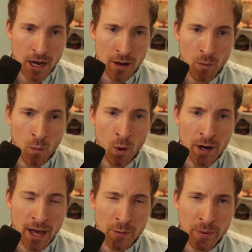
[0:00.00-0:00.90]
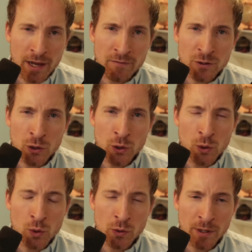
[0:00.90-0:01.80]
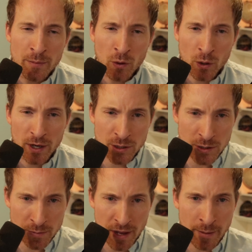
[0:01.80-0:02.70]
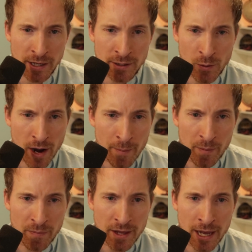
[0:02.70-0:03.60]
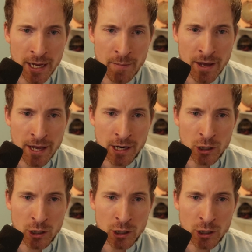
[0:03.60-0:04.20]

I think we have 3 more questions maybe to wrap up the AMA.